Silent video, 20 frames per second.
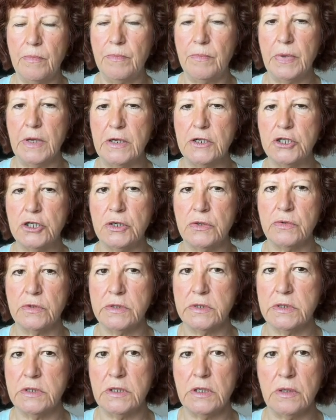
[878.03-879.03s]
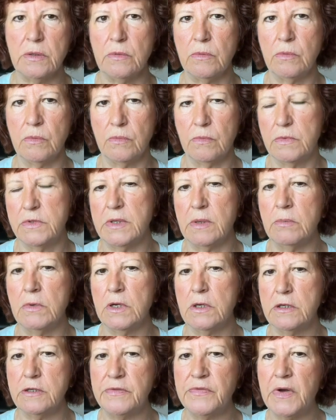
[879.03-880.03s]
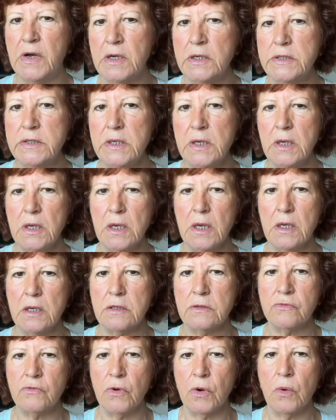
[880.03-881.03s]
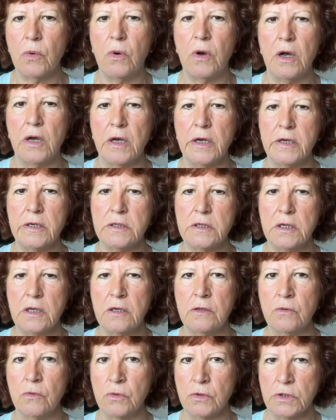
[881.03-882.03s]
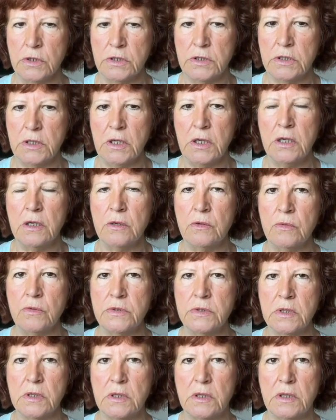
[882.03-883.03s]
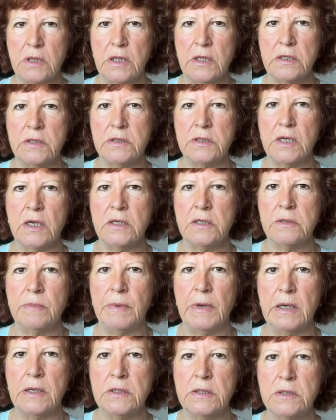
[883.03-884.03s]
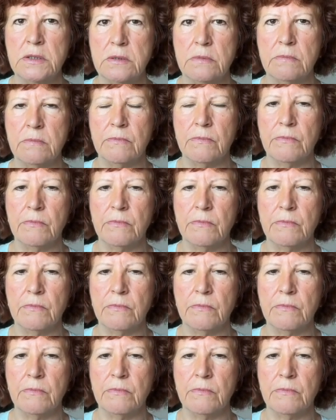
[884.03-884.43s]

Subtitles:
picture as to some kind of ID is required in order to use this database.